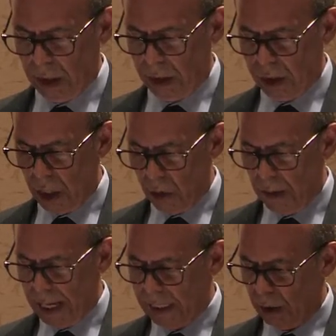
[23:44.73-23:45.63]
So,
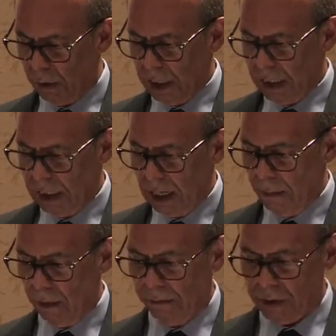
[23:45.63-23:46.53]
an increasing
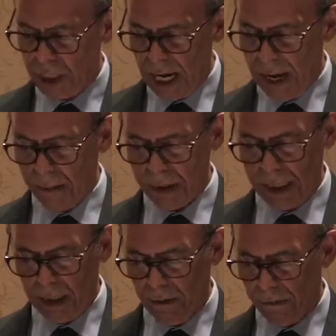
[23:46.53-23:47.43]
number of jobs
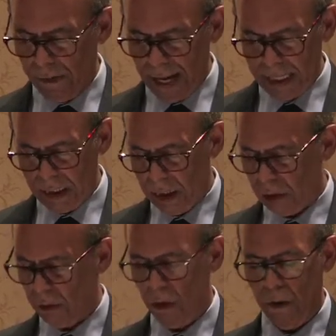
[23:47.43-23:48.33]
in the
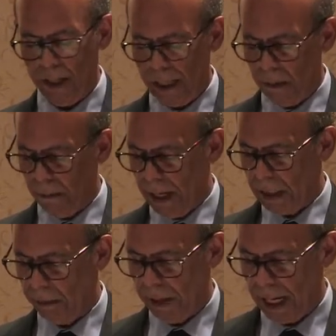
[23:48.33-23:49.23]
fastest growing and
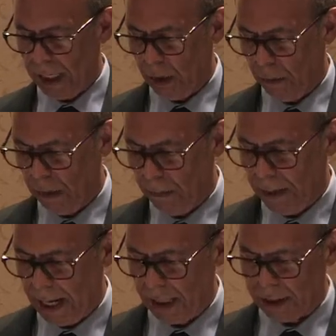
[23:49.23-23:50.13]
best paying career
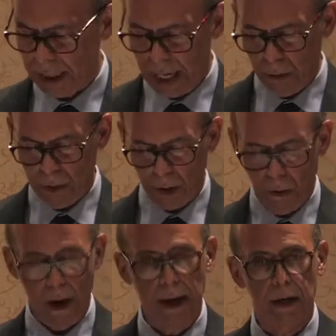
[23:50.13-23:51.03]
paths now
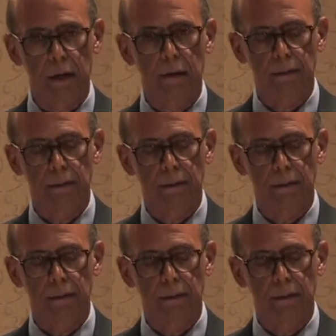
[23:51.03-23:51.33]
require,